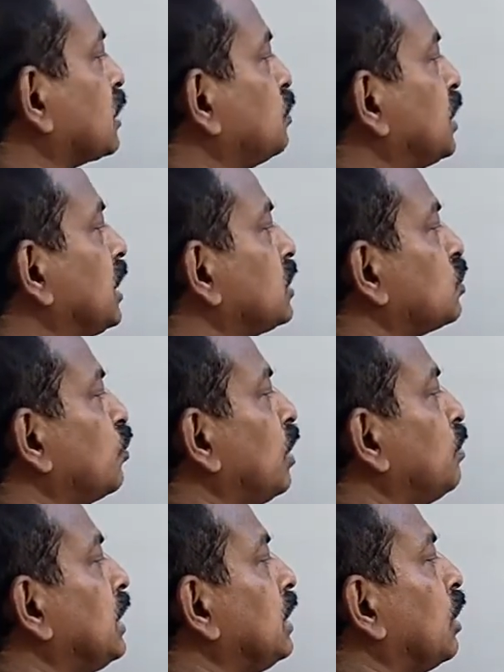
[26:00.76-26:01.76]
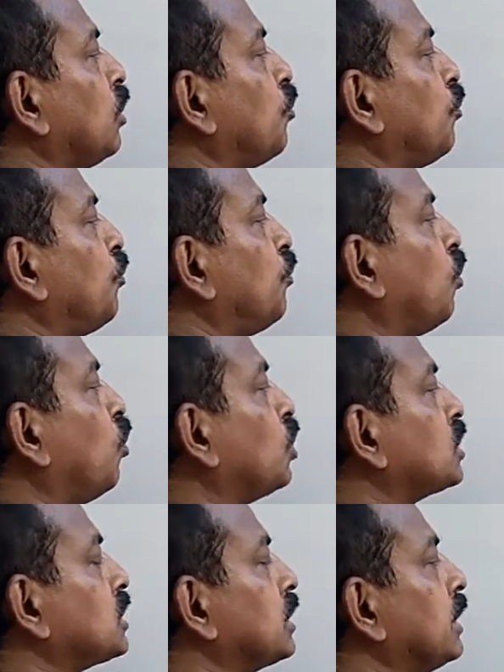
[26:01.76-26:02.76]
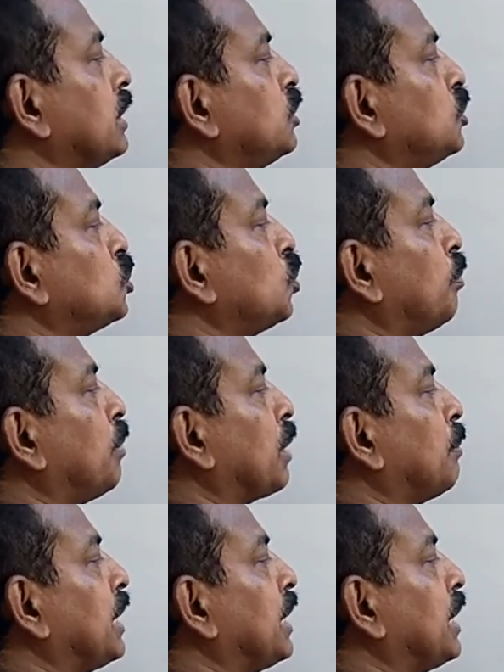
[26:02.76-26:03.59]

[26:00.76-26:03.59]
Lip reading: will be force into perpendicular